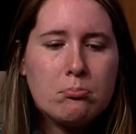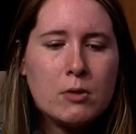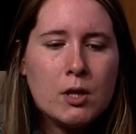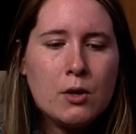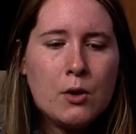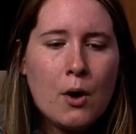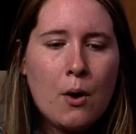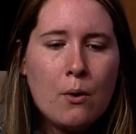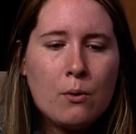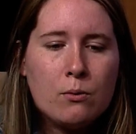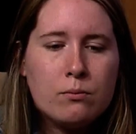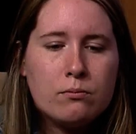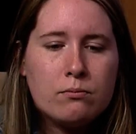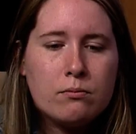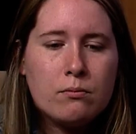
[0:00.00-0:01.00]
you know,
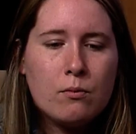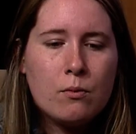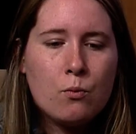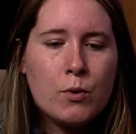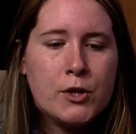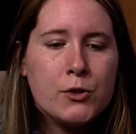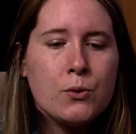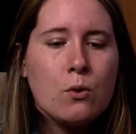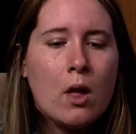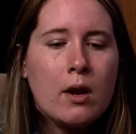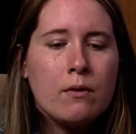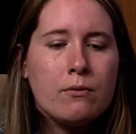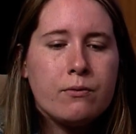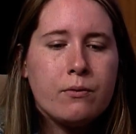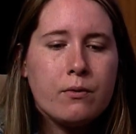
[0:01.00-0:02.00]
we do a lot
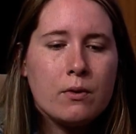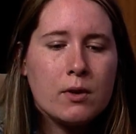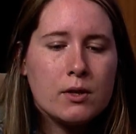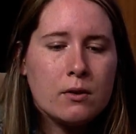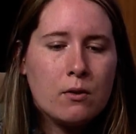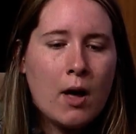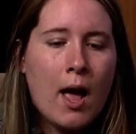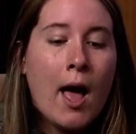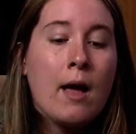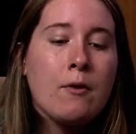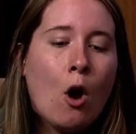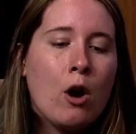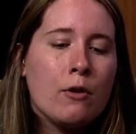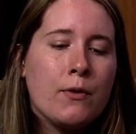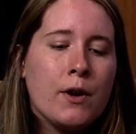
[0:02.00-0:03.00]
of, at
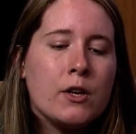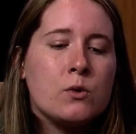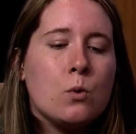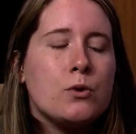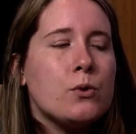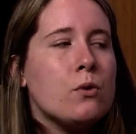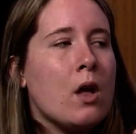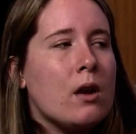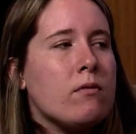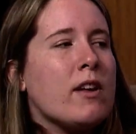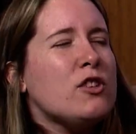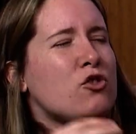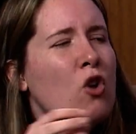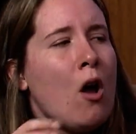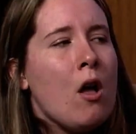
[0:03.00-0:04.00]
art fairs, we'll do a lot of
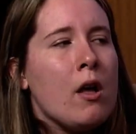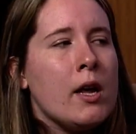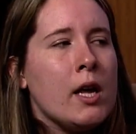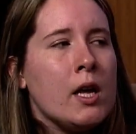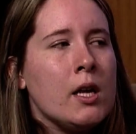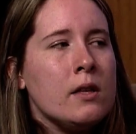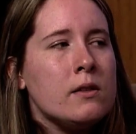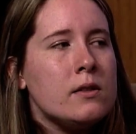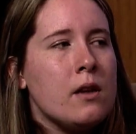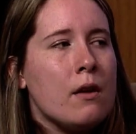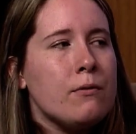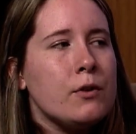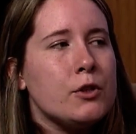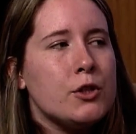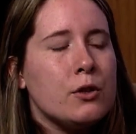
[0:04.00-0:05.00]
like drawing and stuff
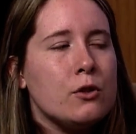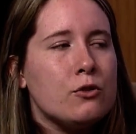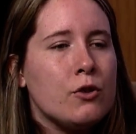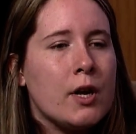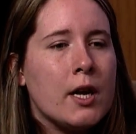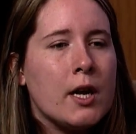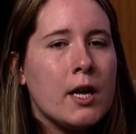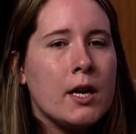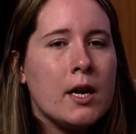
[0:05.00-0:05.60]
for children.